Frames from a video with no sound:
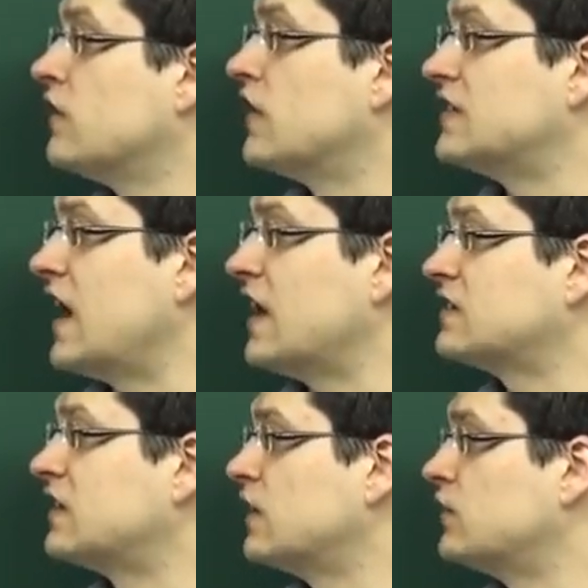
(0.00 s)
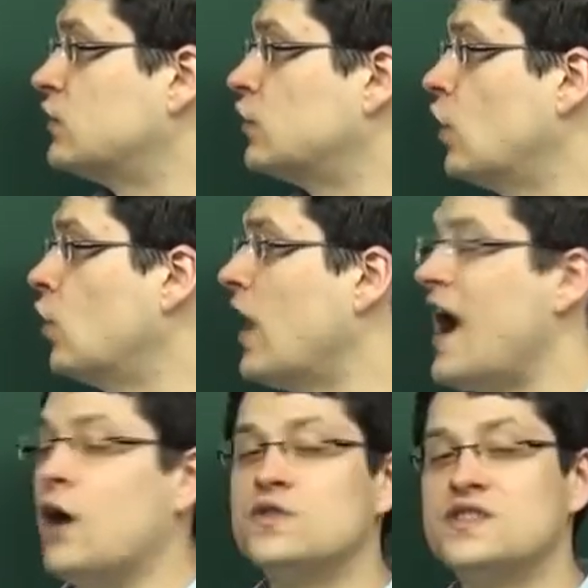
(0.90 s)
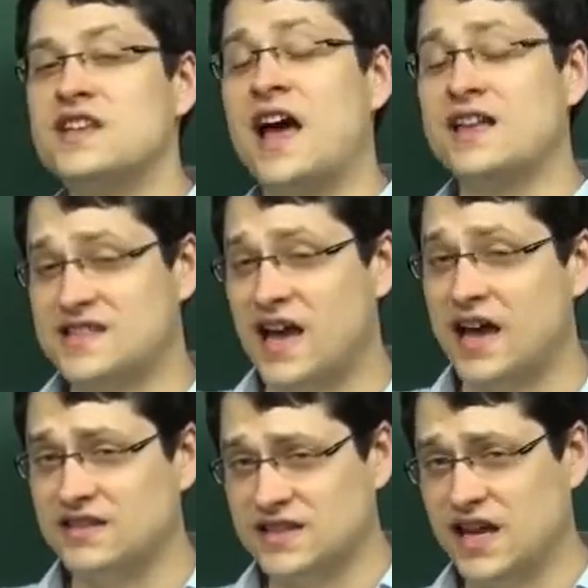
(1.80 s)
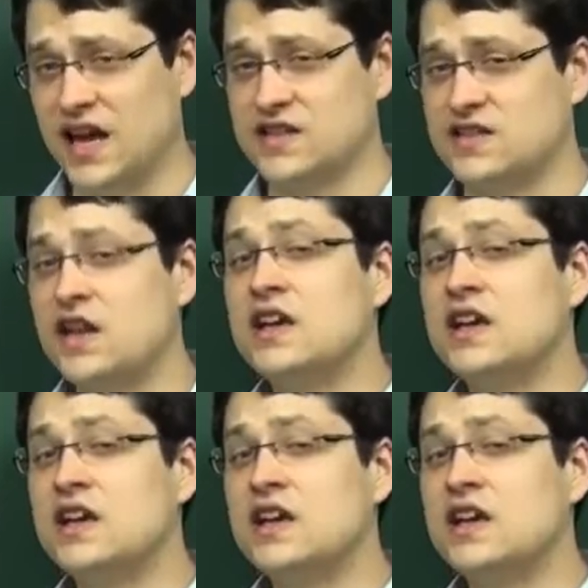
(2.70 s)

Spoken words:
that's asking us to go outside the text.